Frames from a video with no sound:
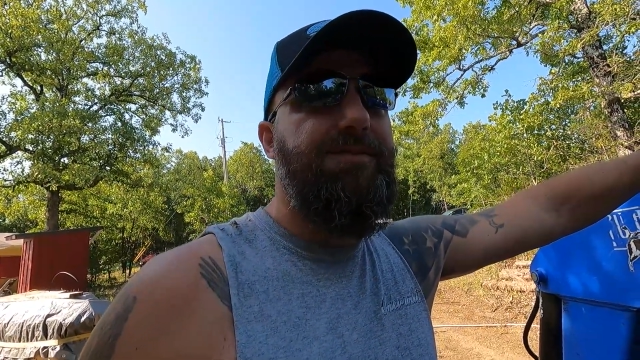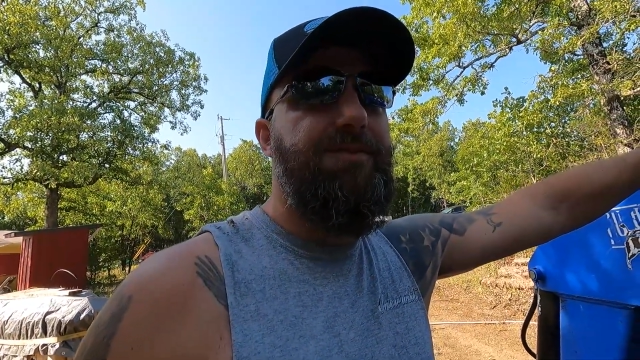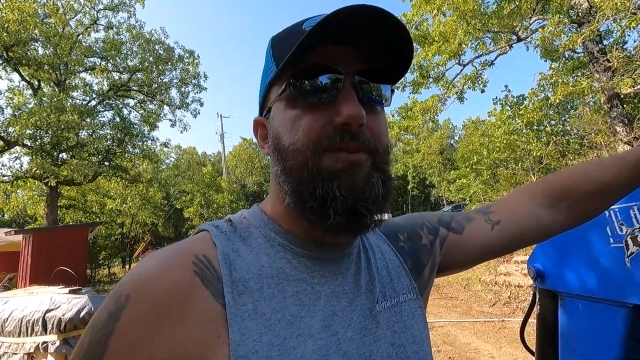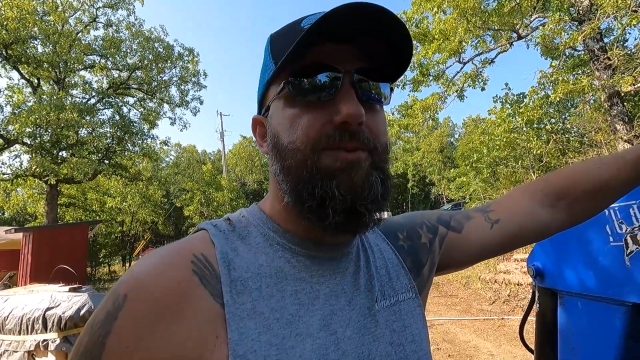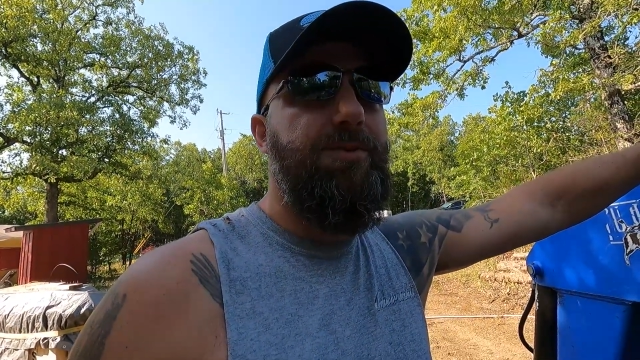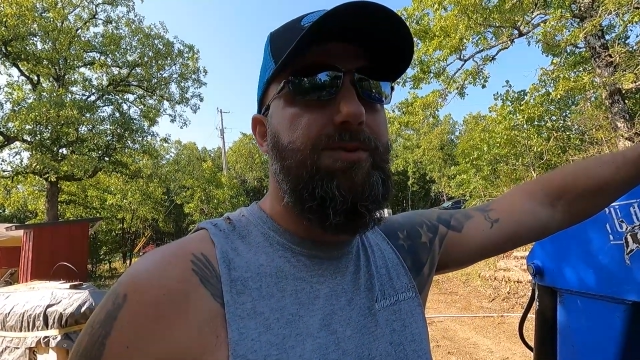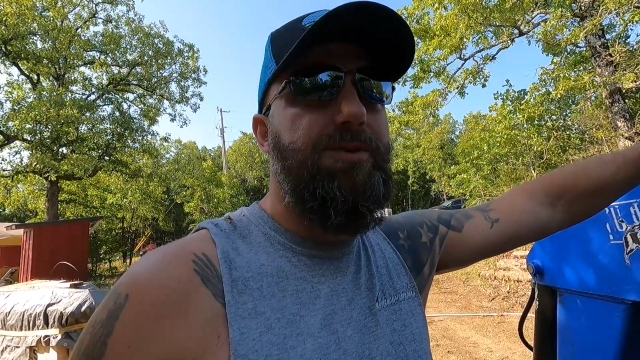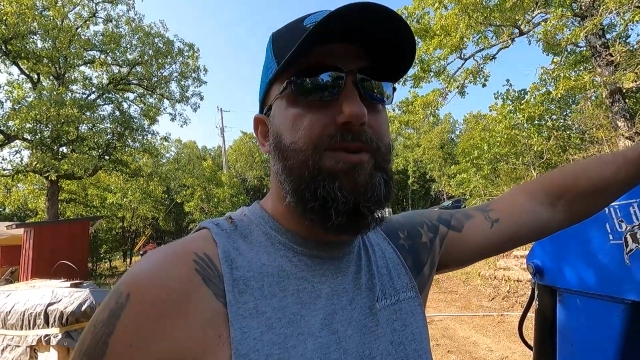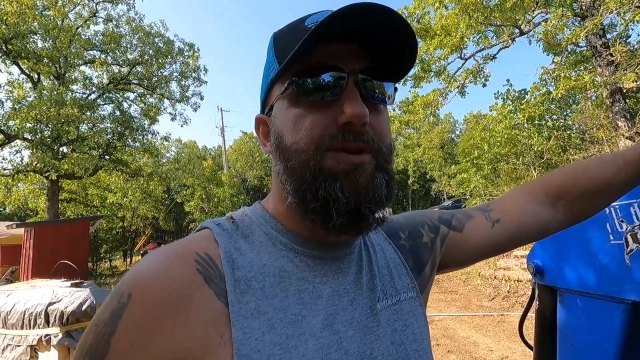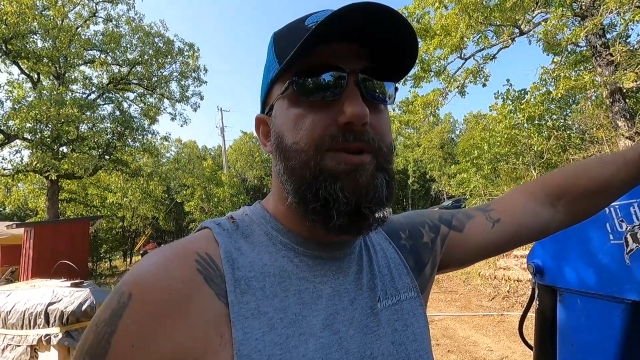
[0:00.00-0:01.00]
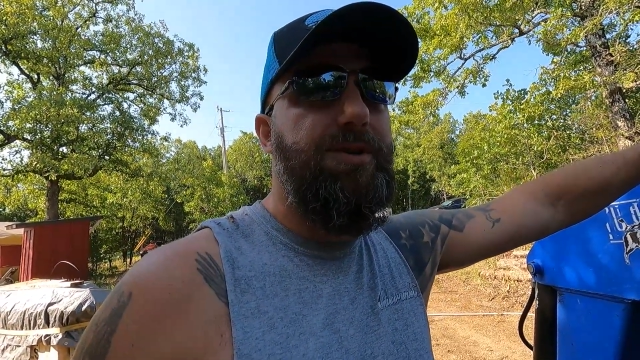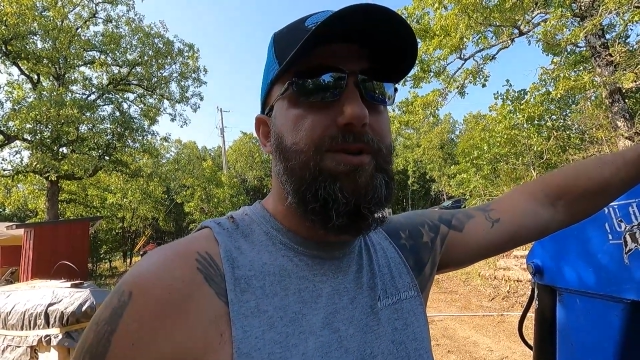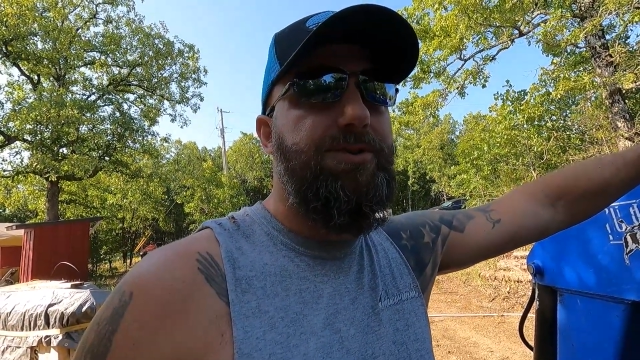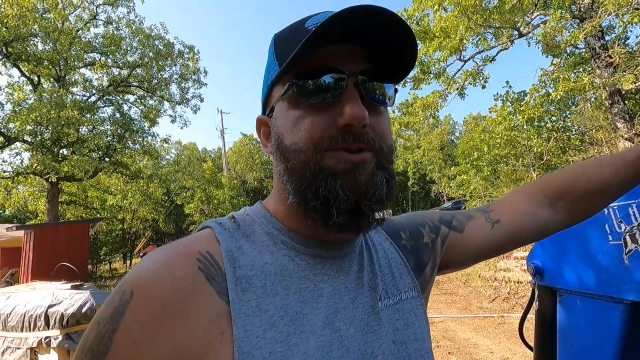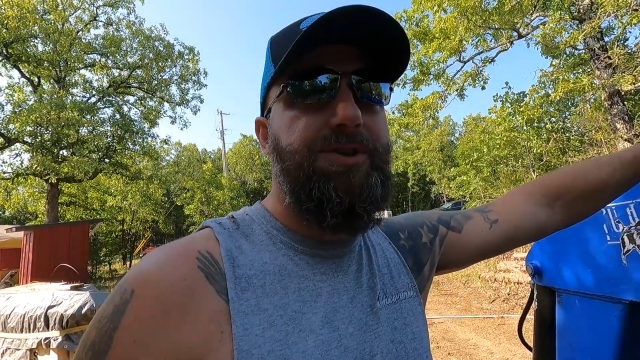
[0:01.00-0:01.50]
for
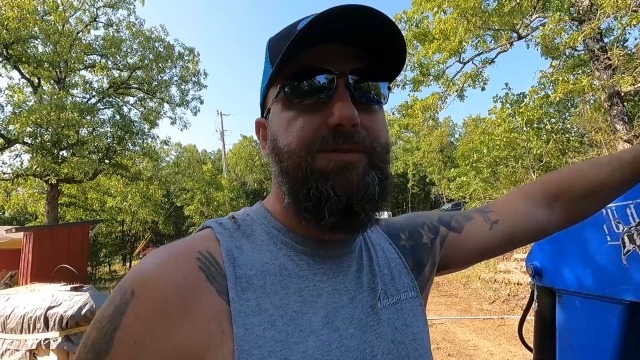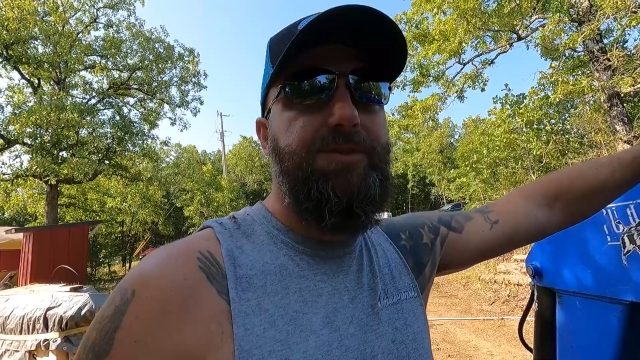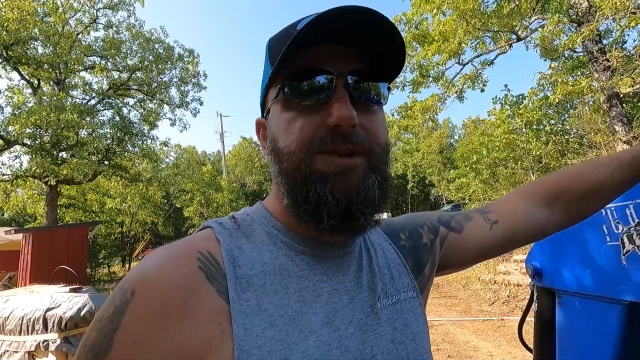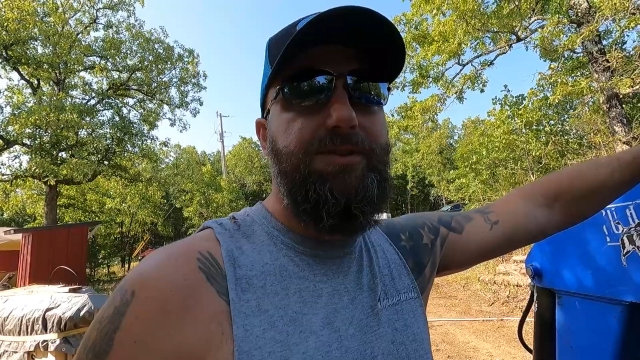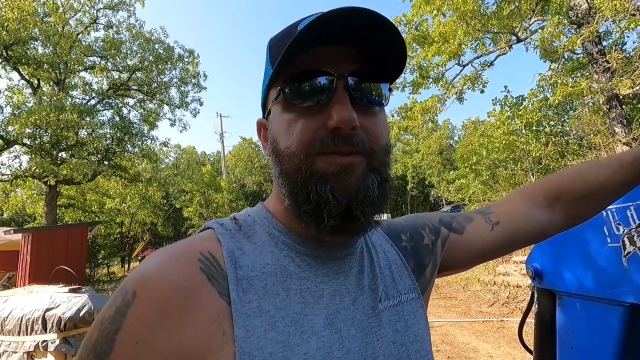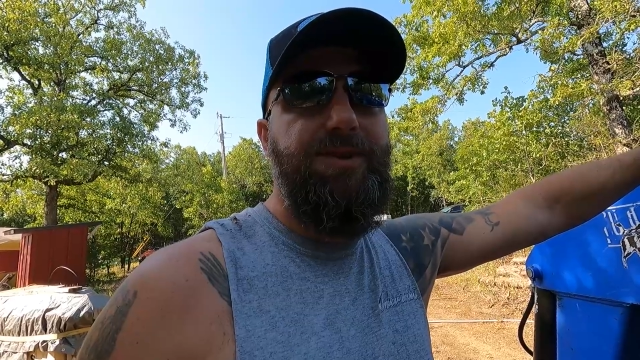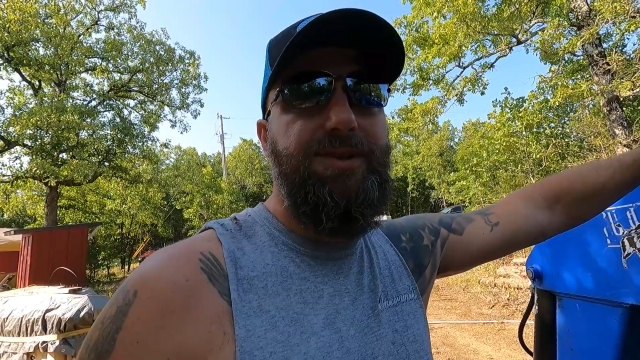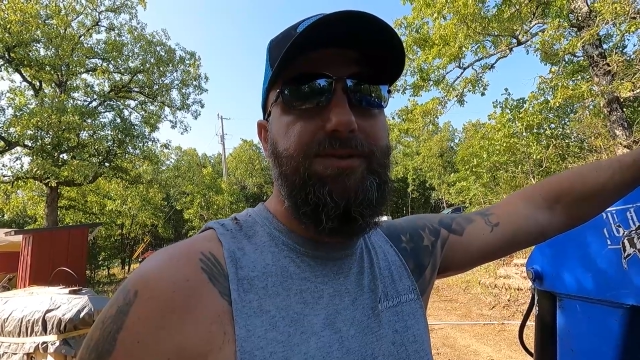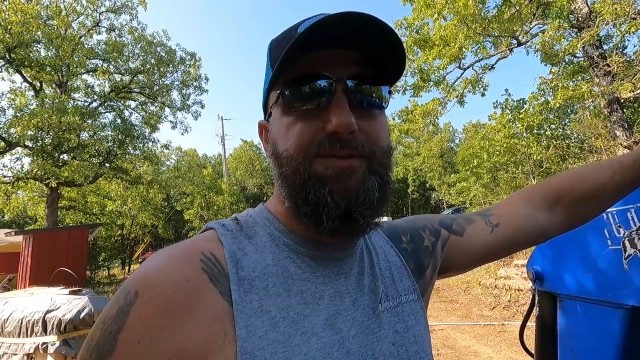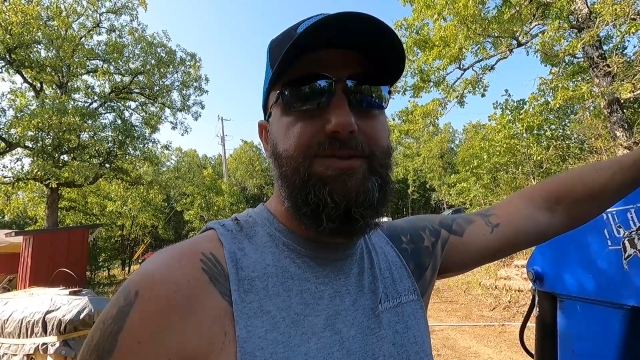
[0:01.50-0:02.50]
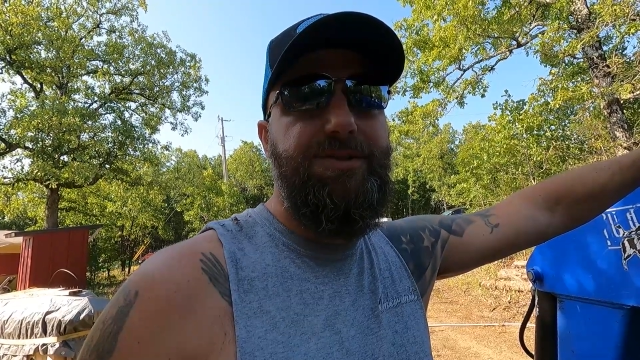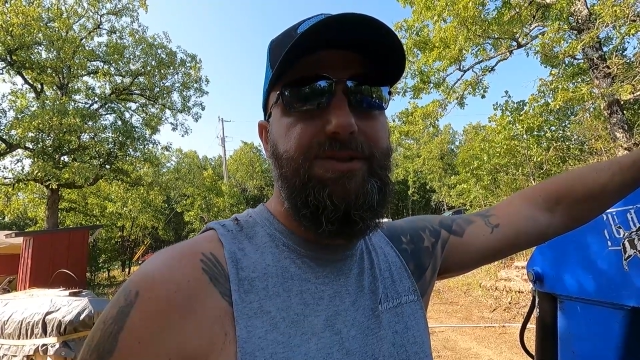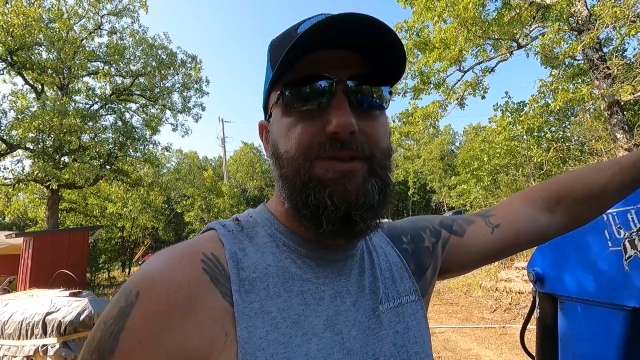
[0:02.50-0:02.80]
trim around the windows.